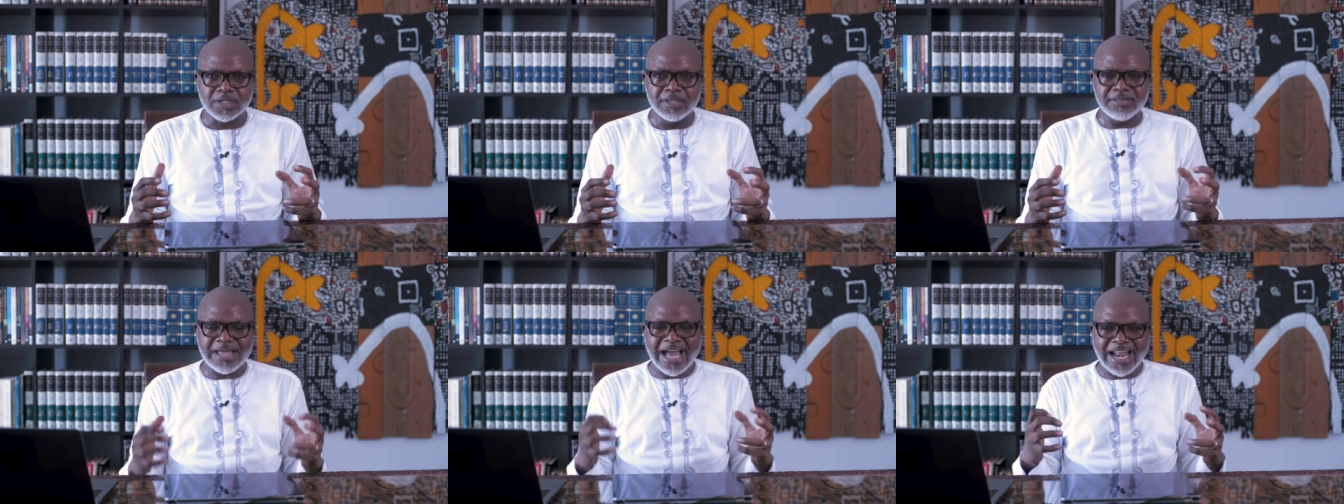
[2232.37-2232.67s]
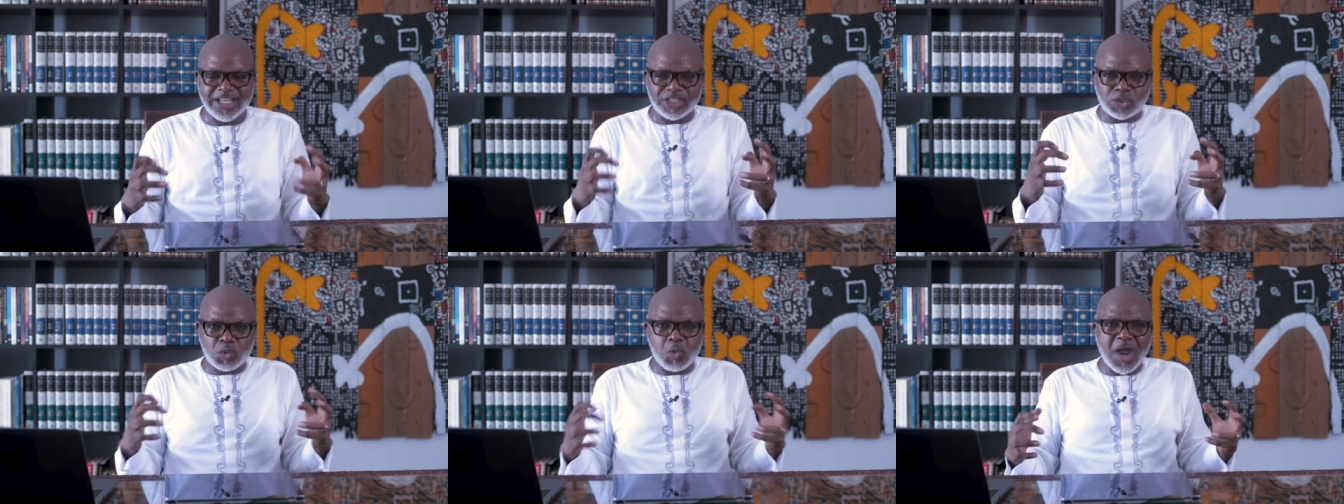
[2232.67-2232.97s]

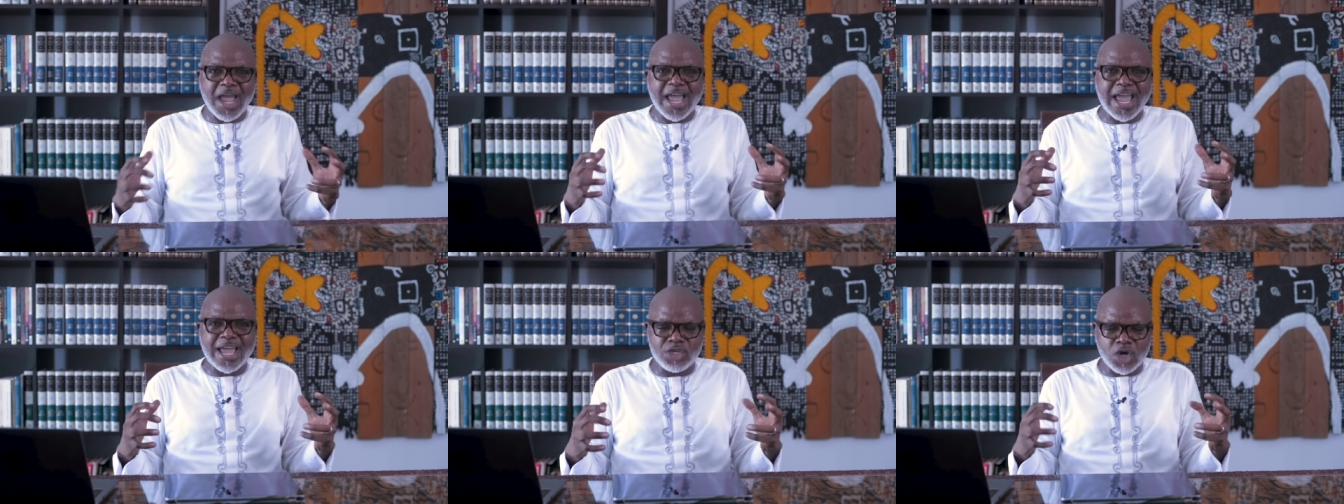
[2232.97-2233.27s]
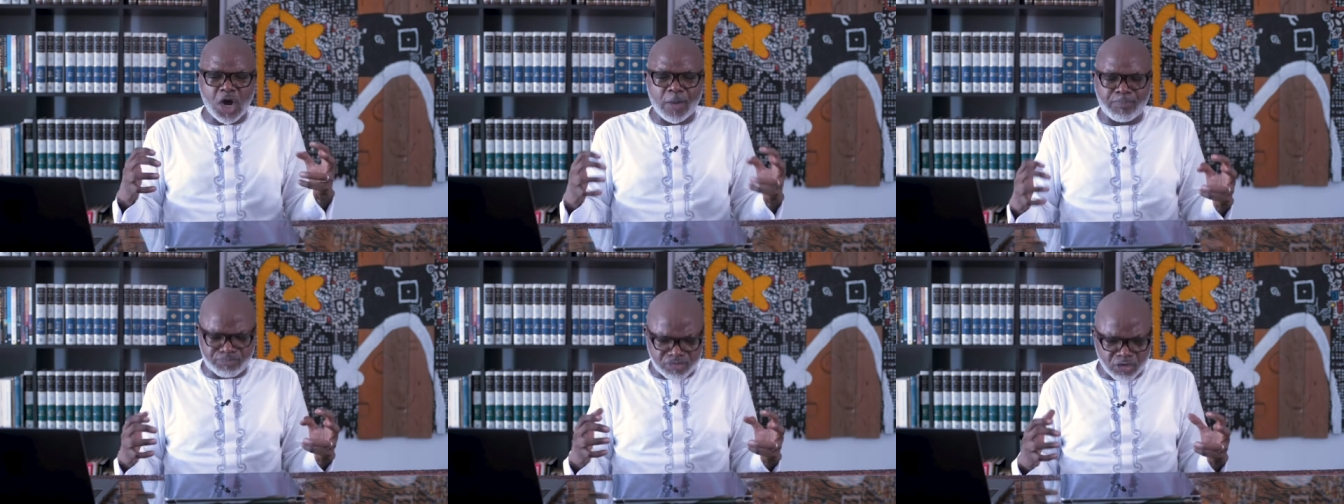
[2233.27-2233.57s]
That is where
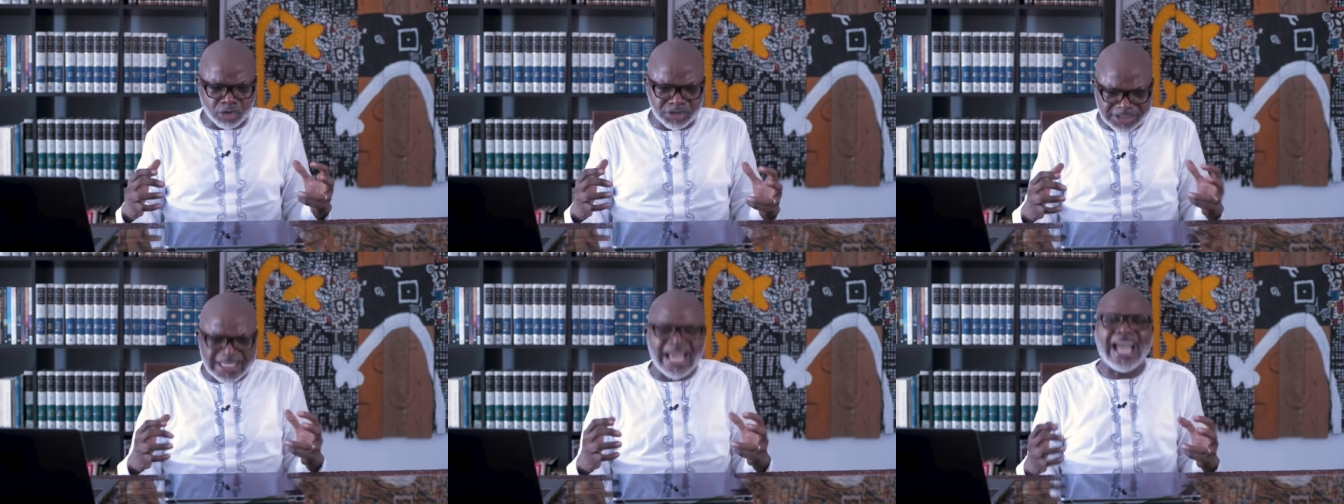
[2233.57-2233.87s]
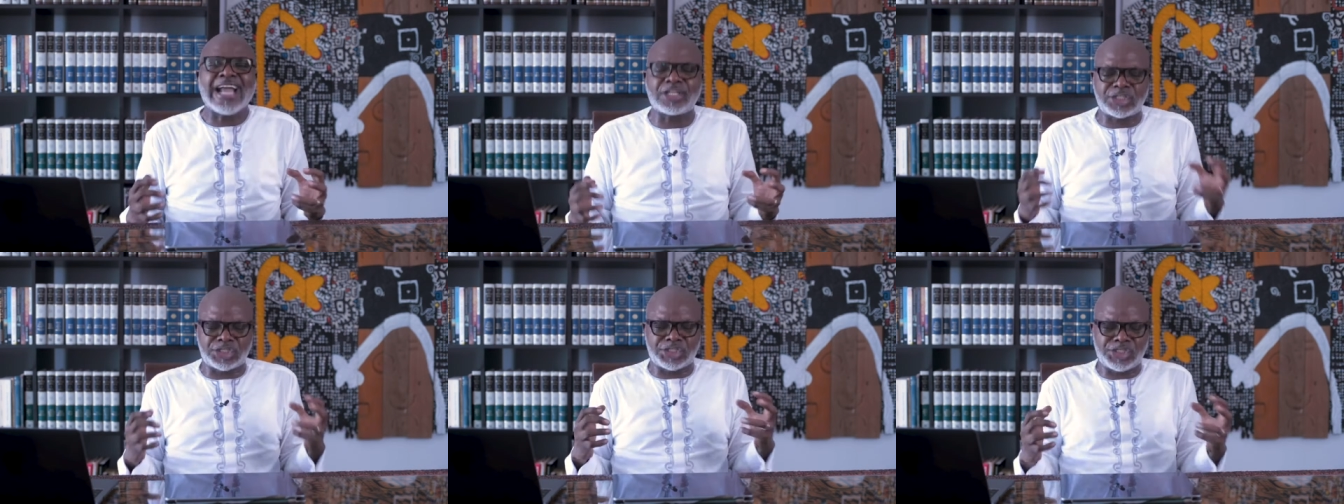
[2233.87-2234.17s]
your
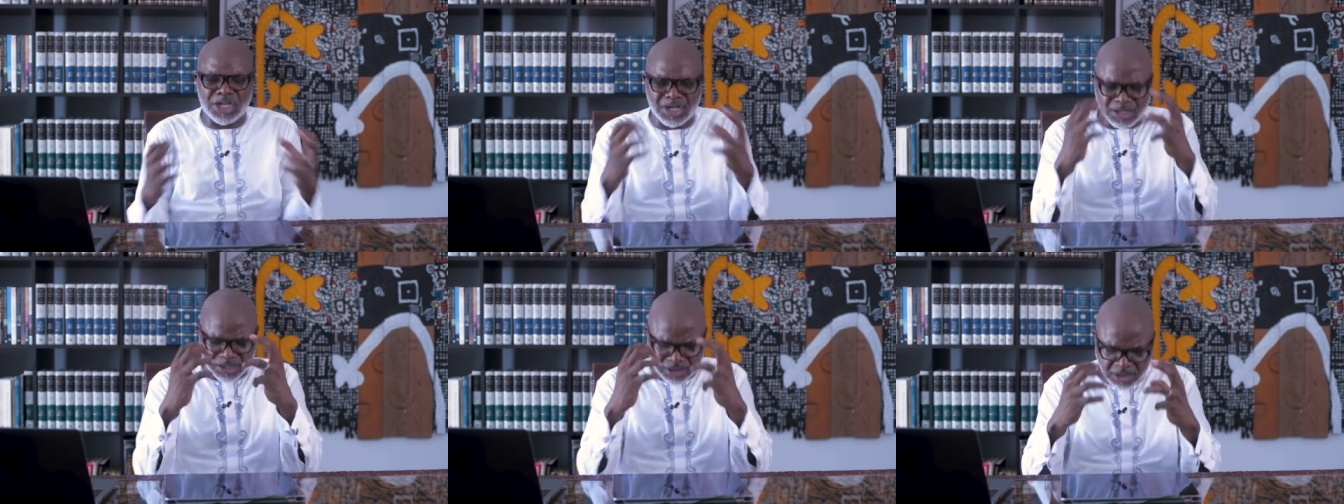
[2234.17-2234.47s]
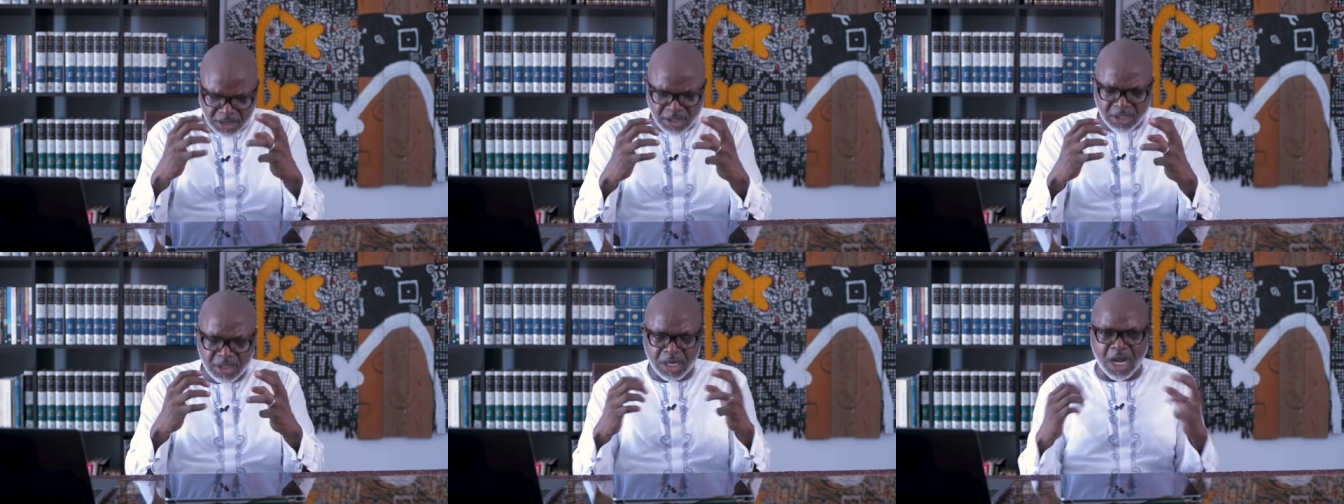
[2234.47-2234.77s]
protection
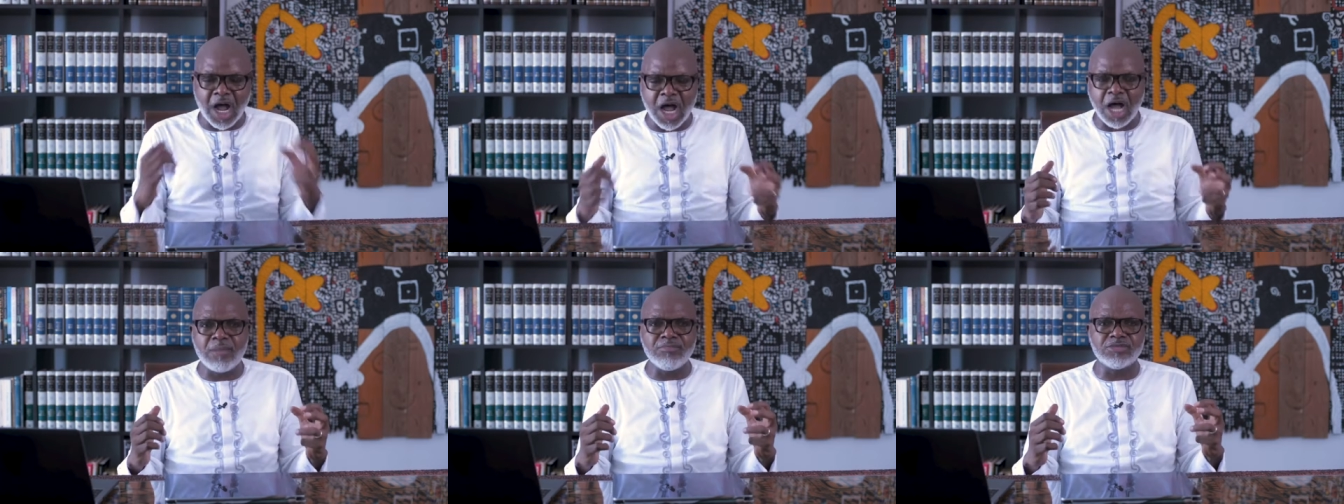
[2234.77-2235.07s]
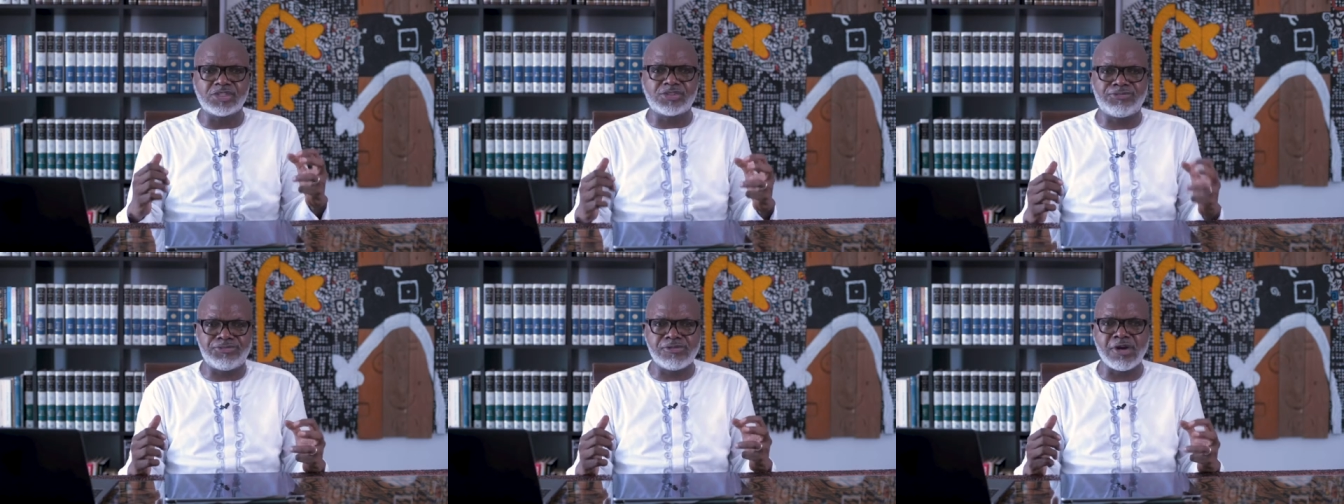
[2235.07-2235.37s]

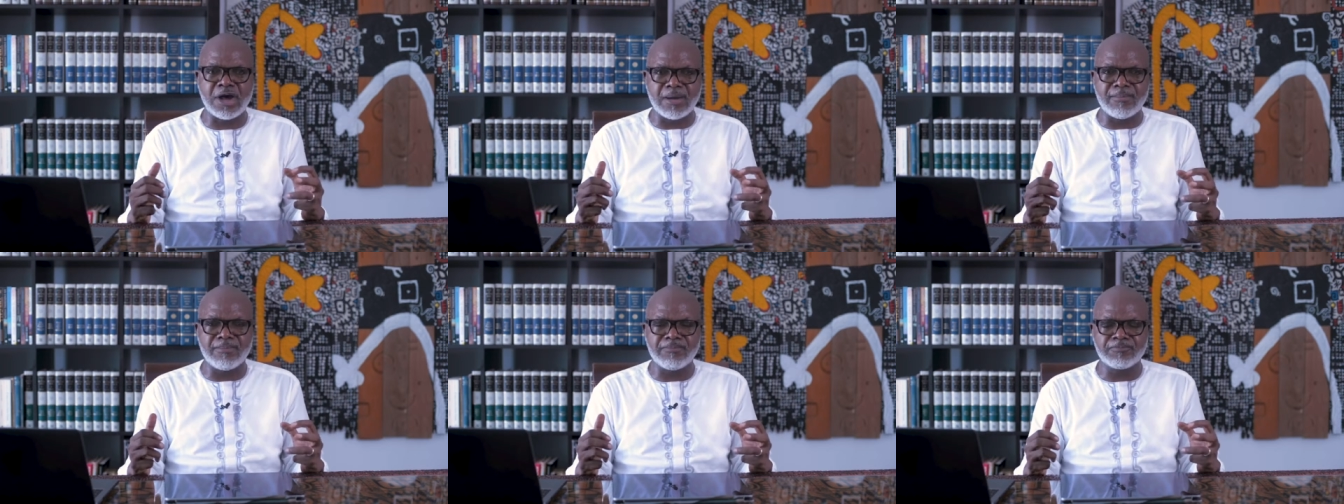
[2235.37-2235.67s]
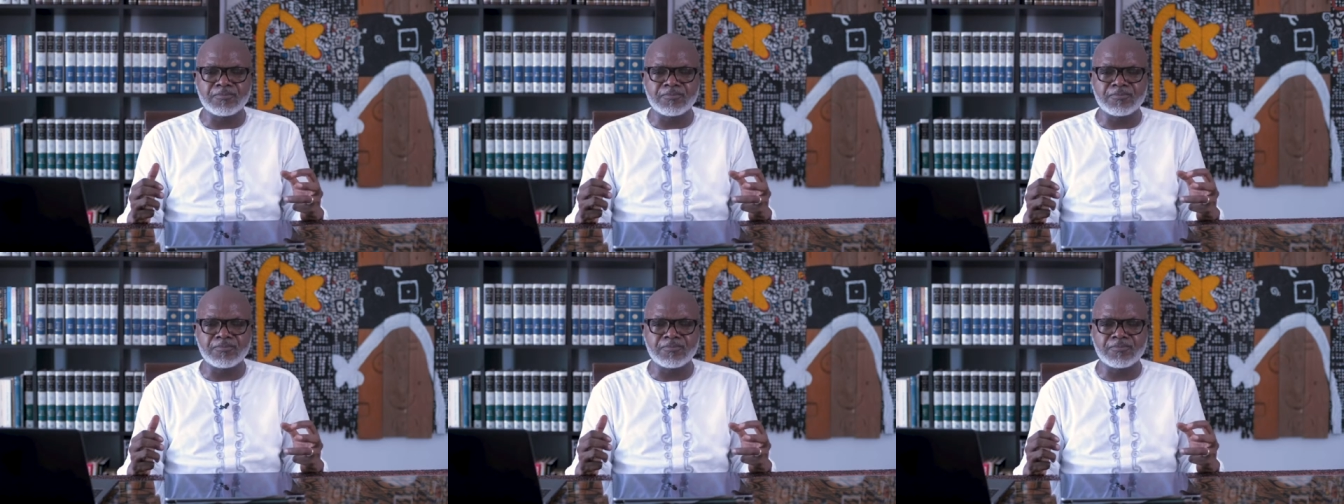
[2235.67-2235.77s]
comes from.